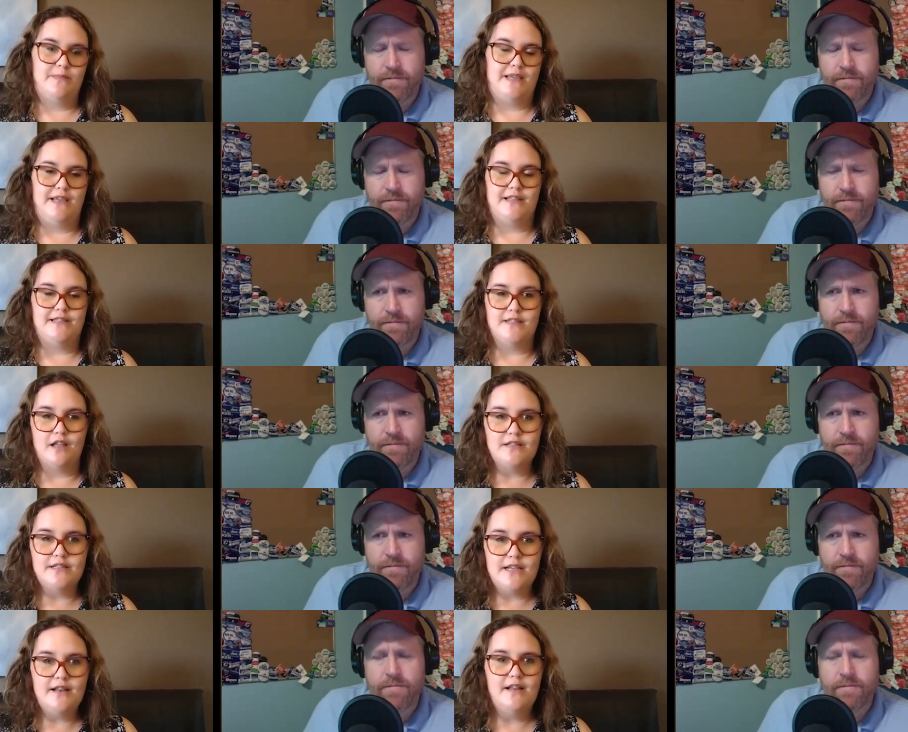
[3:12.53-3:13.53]
Speaker 1: being
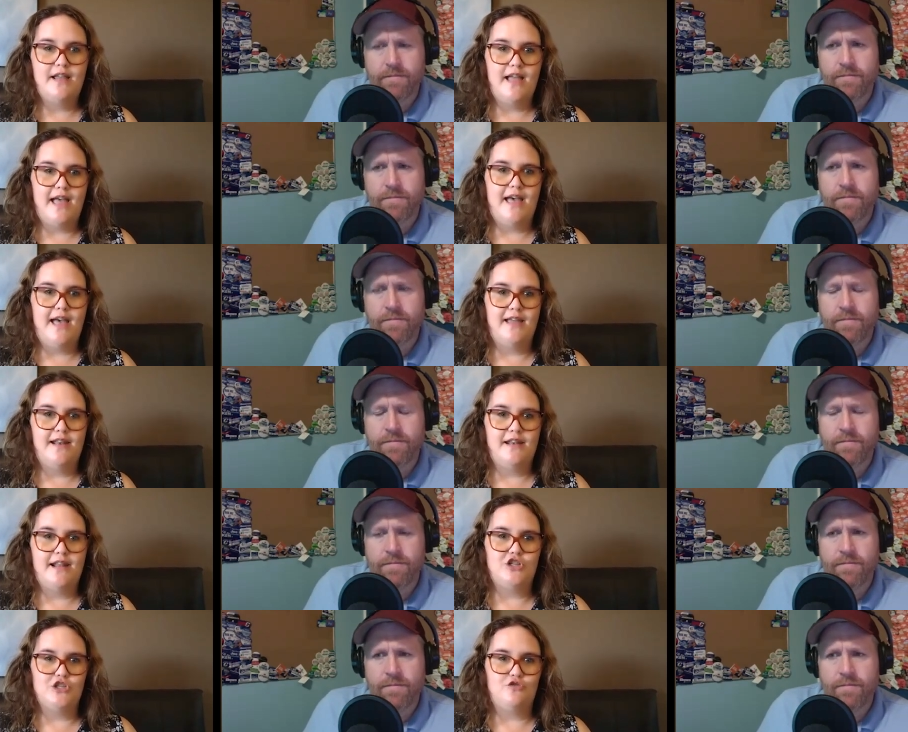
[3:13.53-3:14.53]
consulted. And
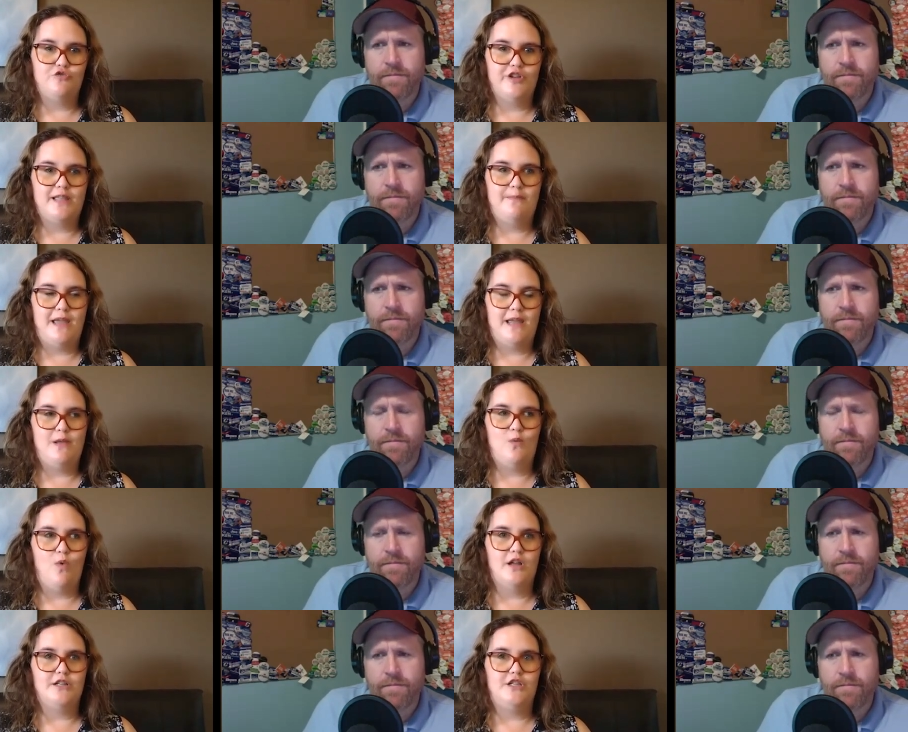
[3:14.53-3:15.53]
it just really made me
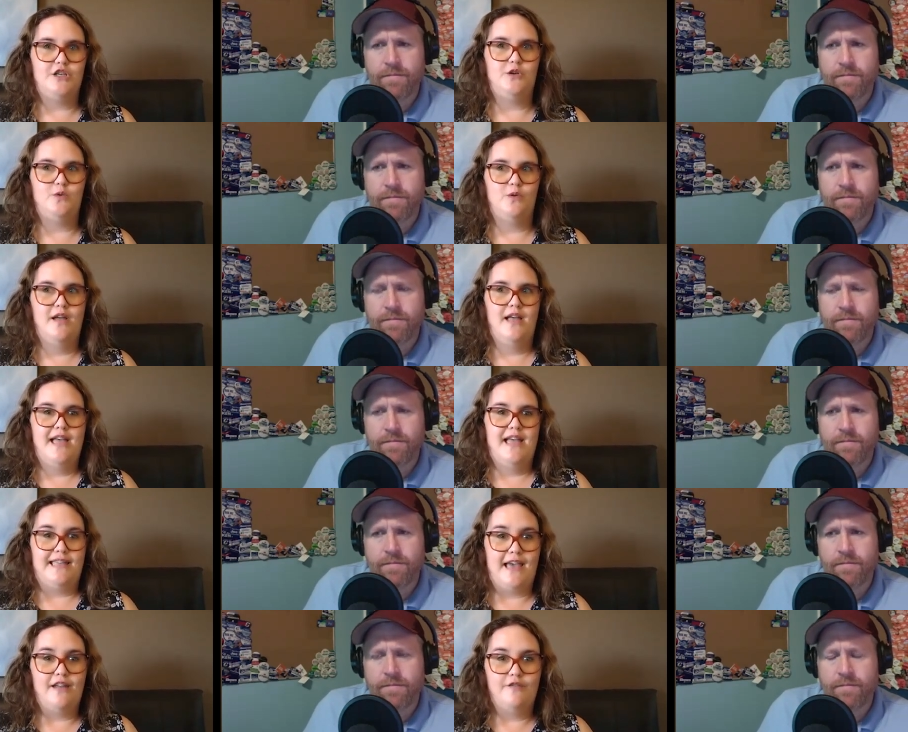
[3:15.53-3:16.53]
want to
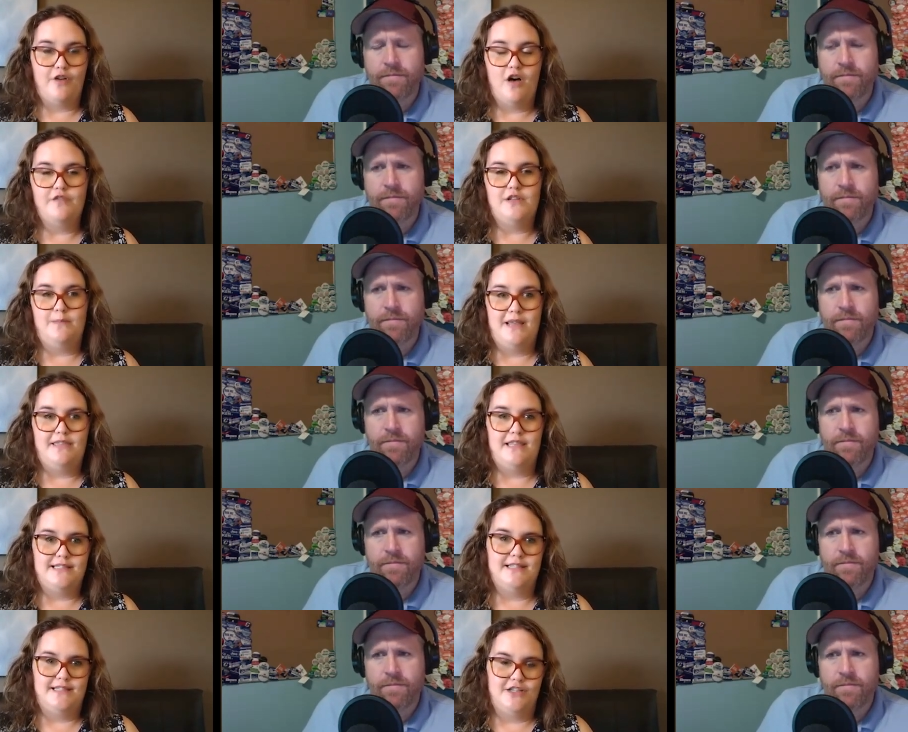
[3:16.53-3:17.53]
get involved and make
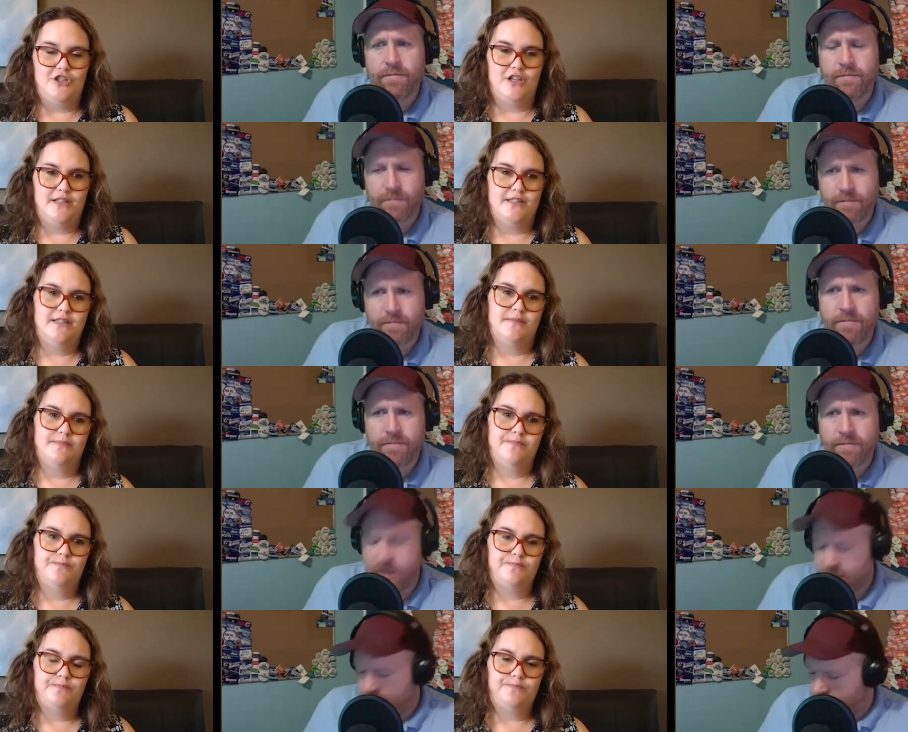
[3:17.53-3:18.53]
these decisions.
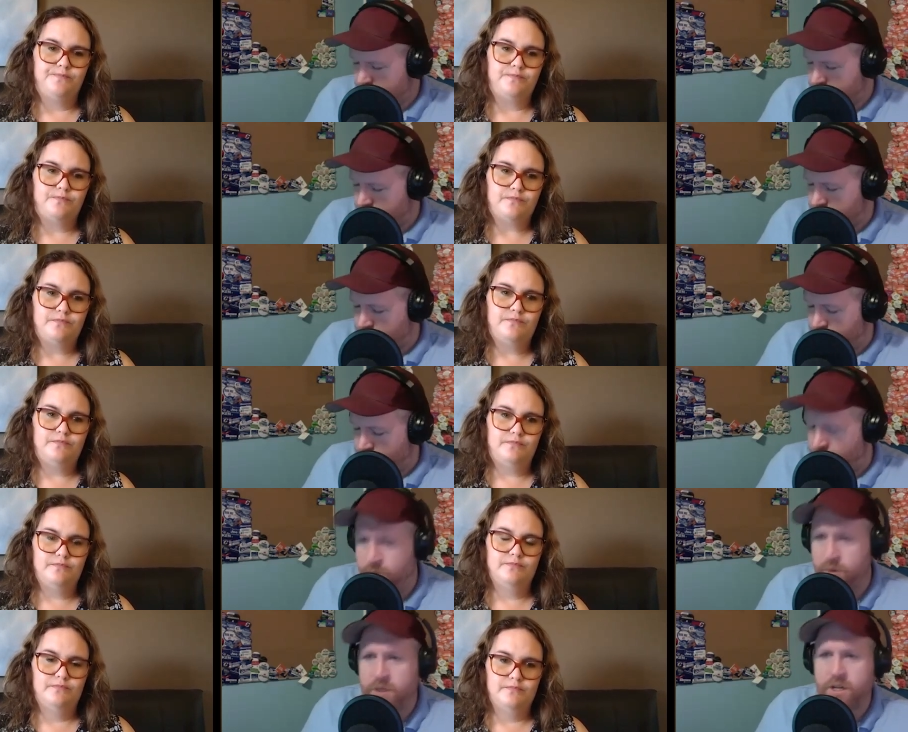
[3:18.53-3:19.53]
Speaker 2: So
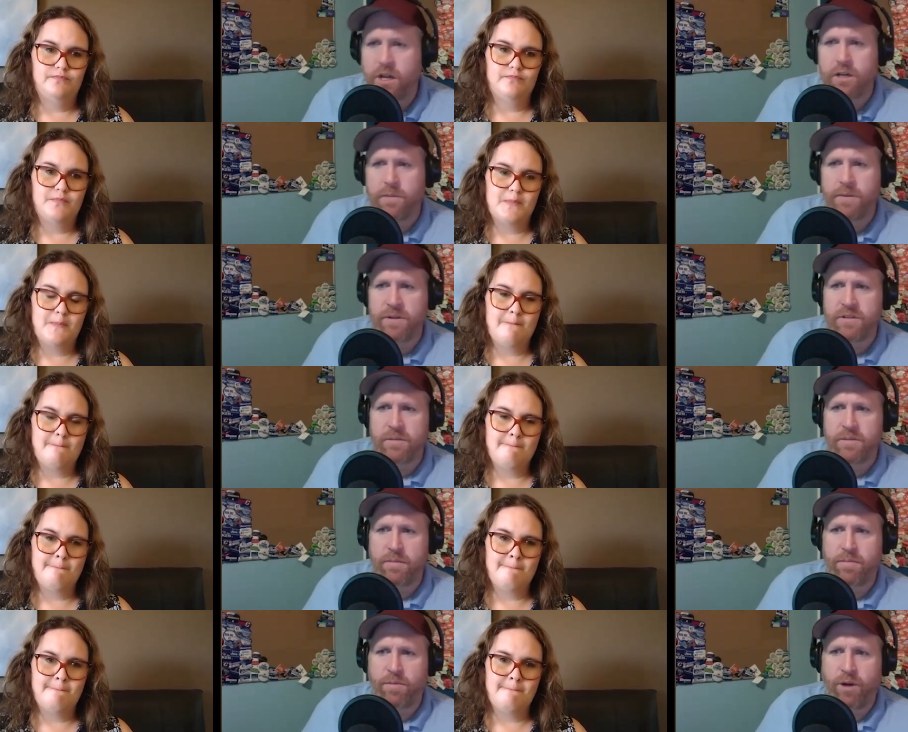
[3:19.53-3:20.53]
we'll, we'll talk about some
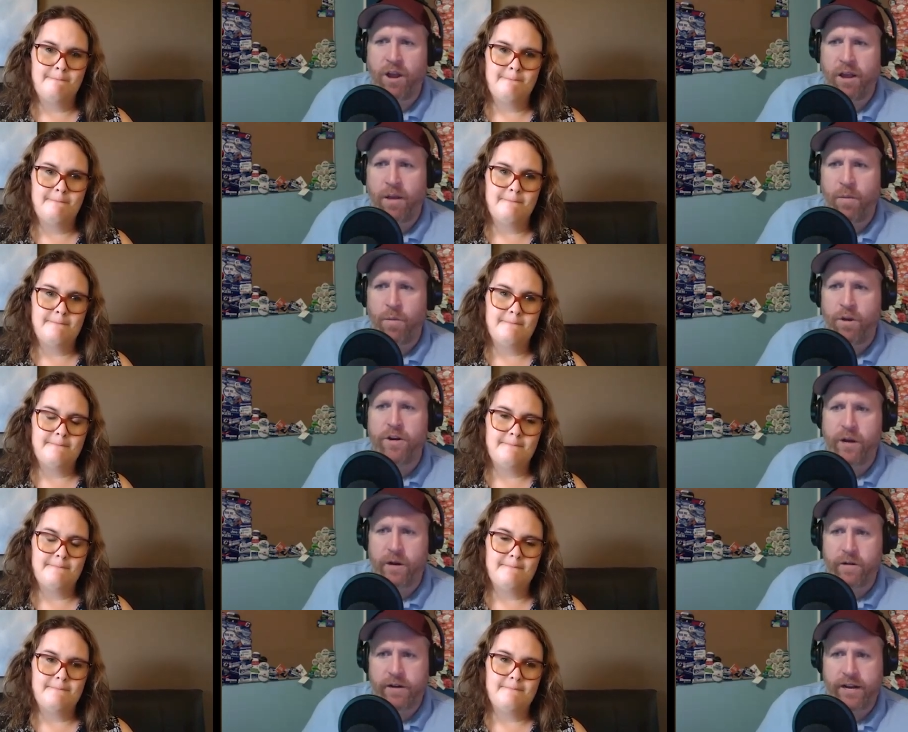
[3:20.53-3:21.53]
of the uh, what you're
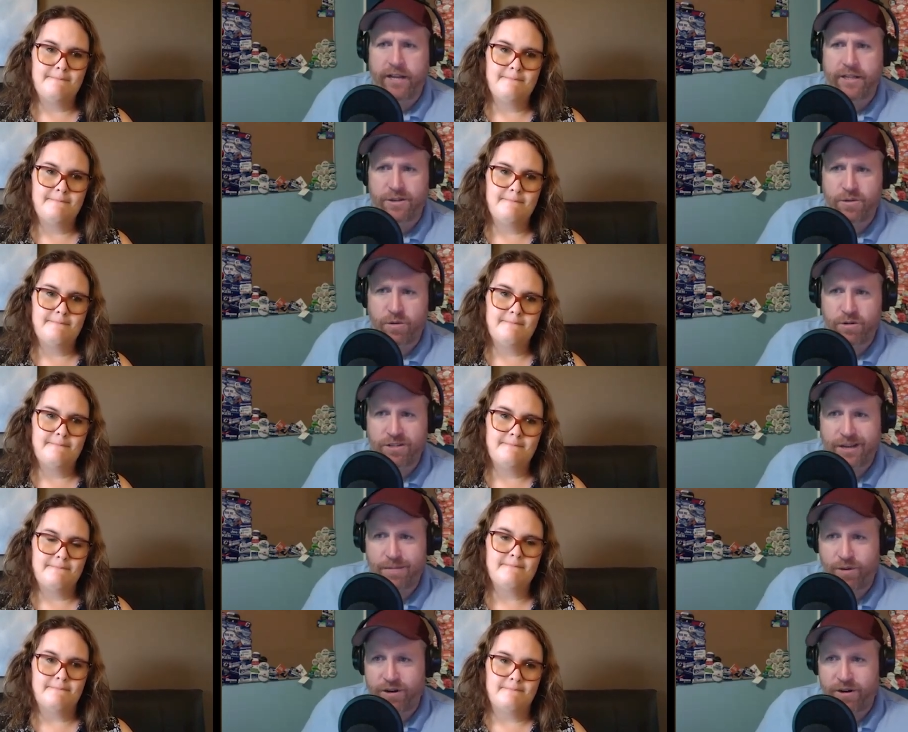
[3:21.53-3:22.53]
hearing at the
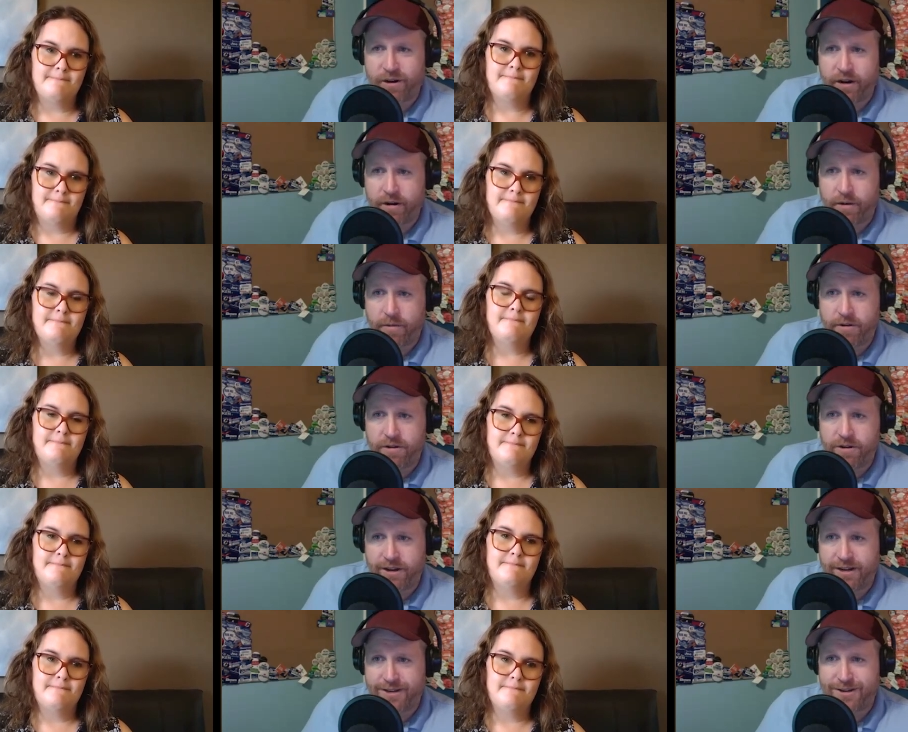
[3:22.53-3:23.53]
doorstep, what you're hearing when you're
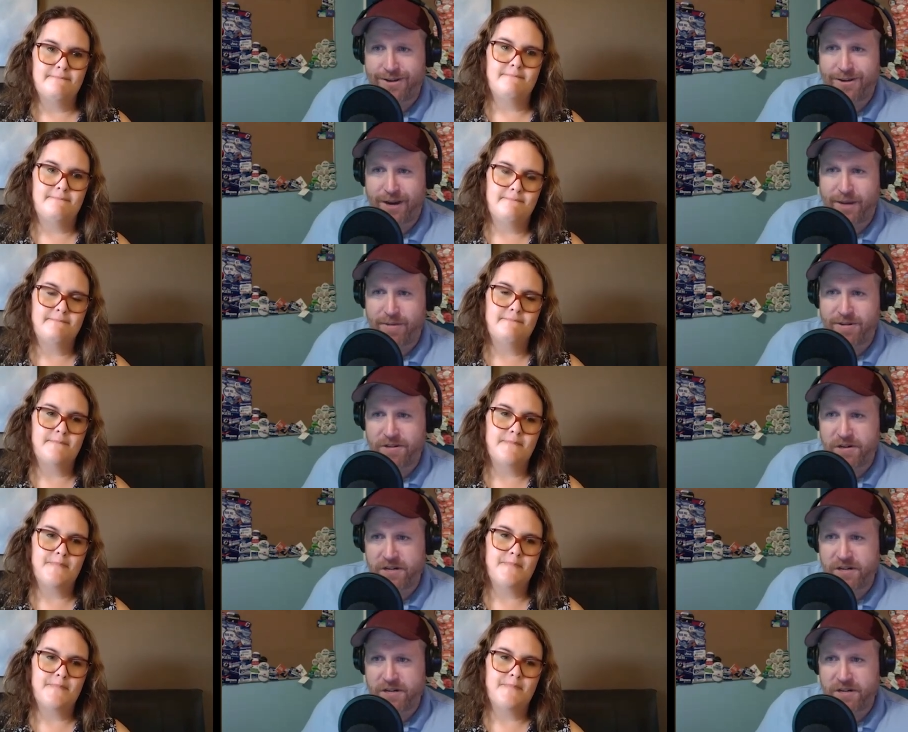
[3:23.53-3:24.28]
talking to your neighbors, your